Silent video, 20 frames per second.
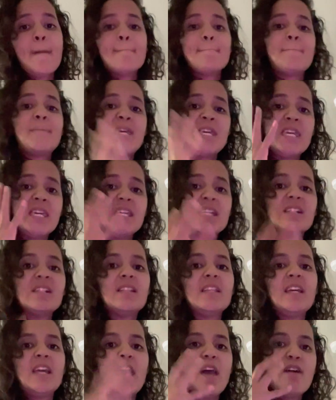
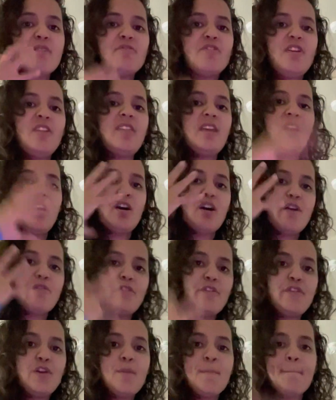peeling everything
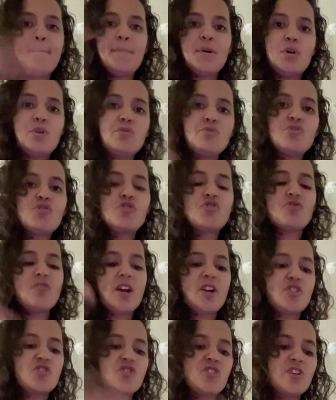off of your bone
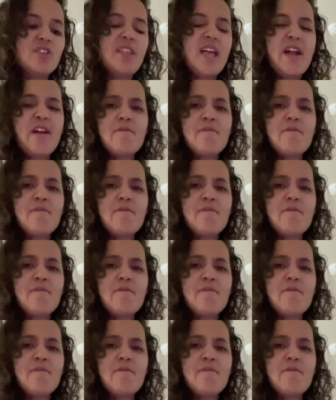structure, like